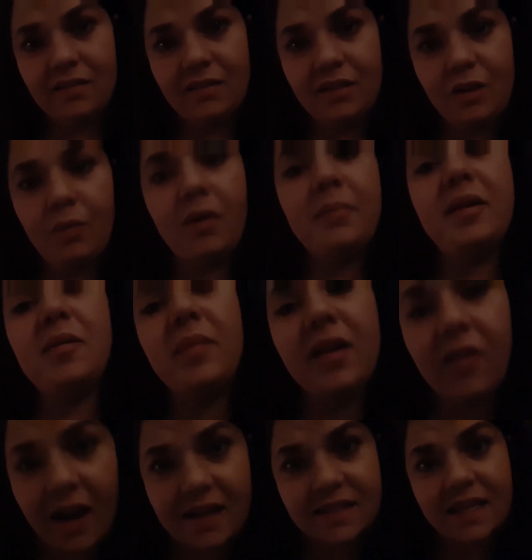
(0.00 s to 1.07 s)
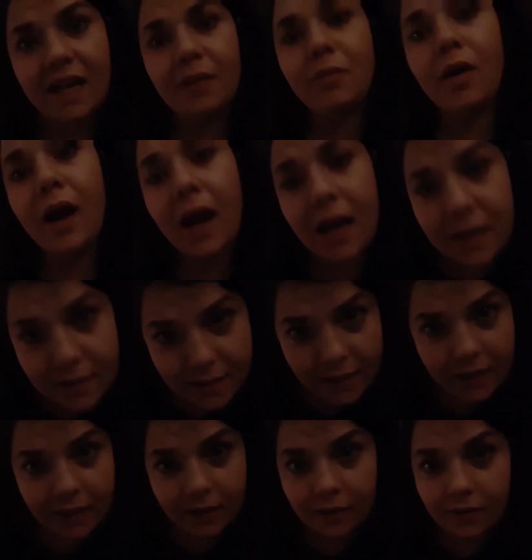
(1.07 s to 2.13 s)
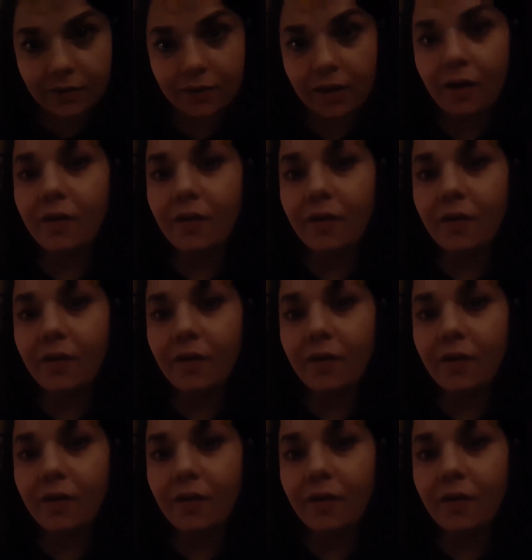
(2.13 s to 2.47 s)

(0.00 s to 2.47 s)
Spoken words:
You want me to be crazy? I'm crazy.